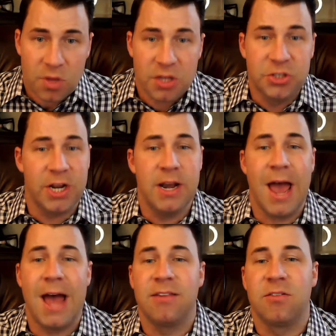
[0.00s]
Jane had
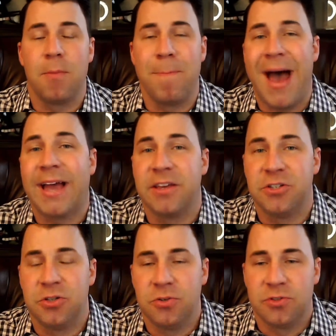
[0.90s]
had some back
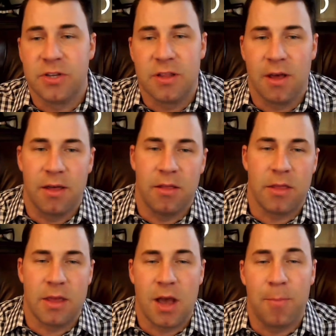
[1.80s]
issues
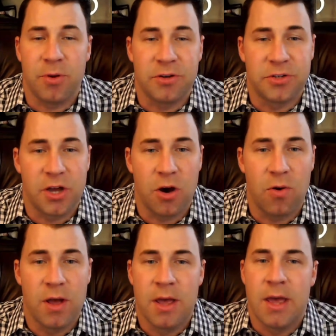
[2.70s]
a couple years
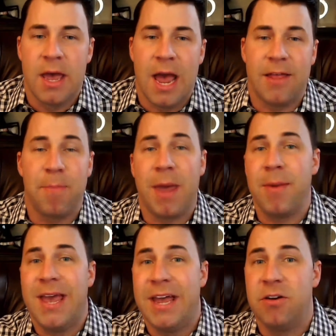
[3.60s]
ago, and that
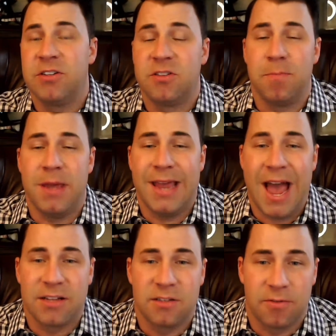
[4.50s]
became a hindrance to being
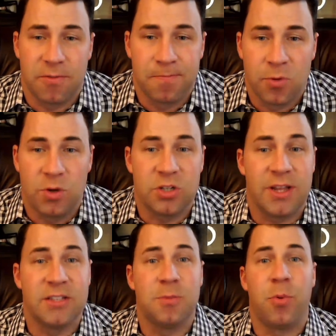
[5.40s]
active, which
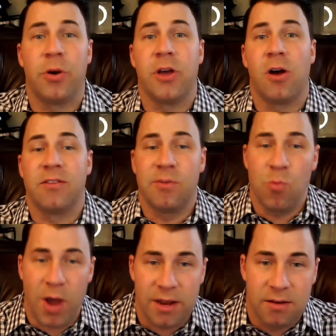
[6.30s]
led to putting on
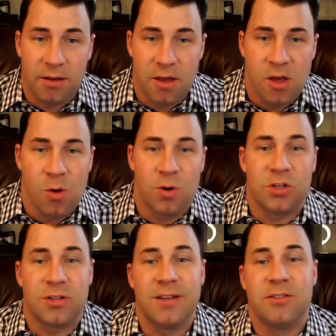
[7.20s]
some weight,
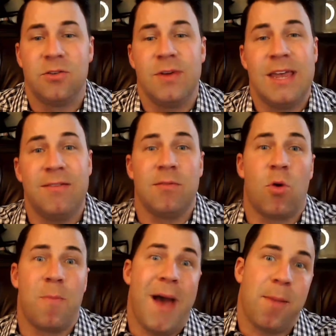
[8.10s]
which led to even
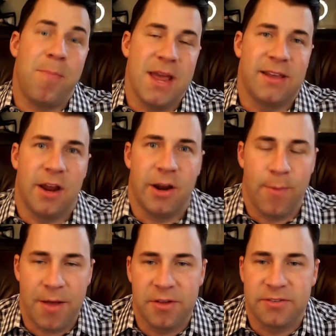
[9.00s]
more back pain carrying
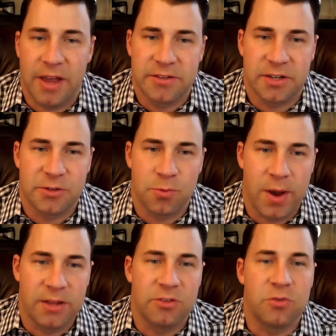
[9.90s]
around this excess
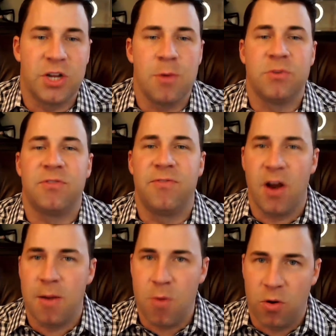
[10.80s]
weight. So Jane was
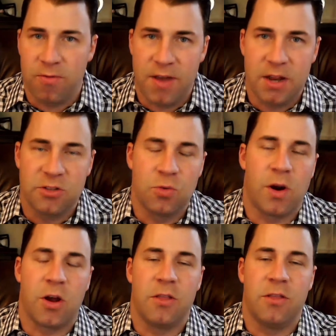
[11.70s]
very motivated to
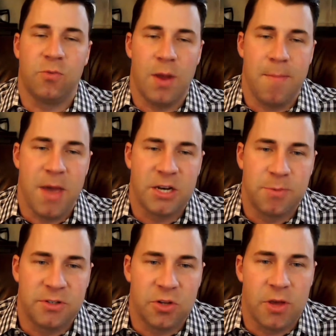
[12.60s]
work on this weight
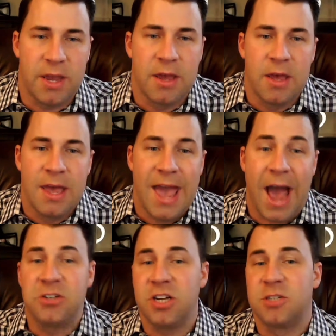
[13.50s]
management. So they
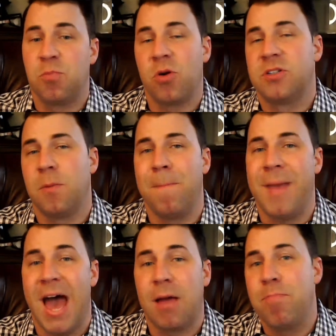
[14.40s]
actually explored some
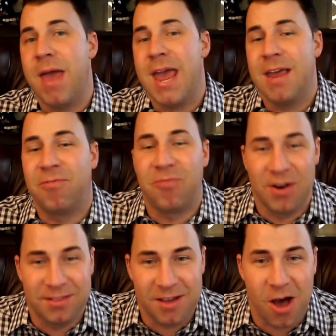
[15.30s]
back pain
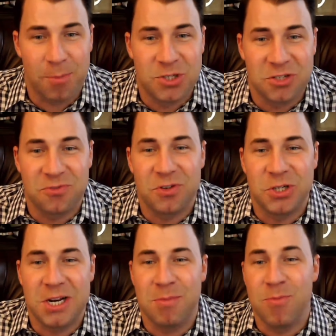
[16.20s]
friendly options for
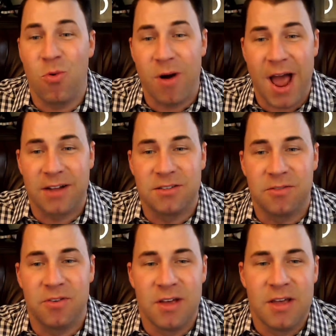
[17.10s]
Jane to be more
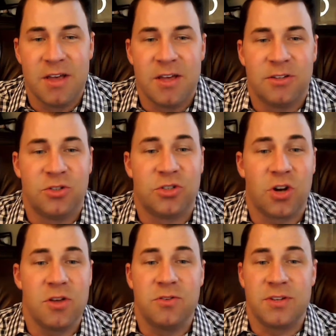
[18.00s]
active. So she
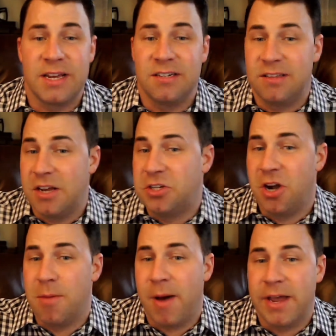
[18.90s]
started using a
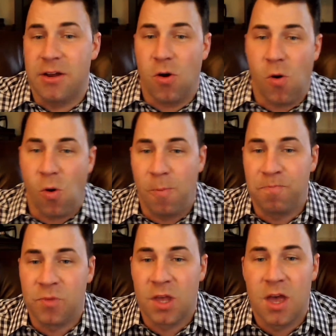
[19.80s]
stationary bike at
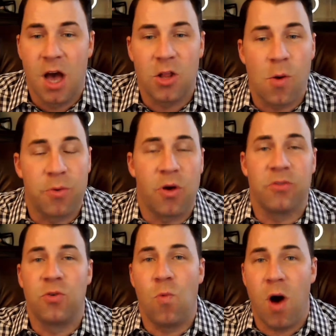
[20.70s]
home, along with
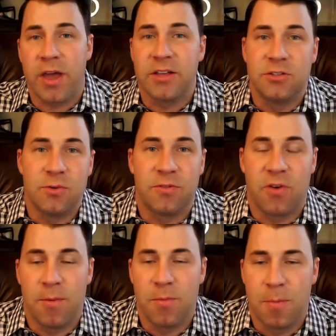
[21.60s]
also walking to and
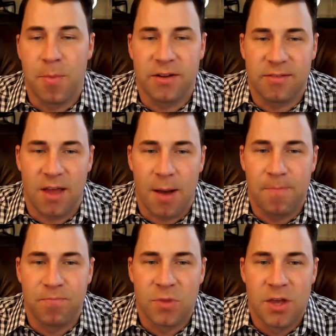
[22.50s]
from the bus stop.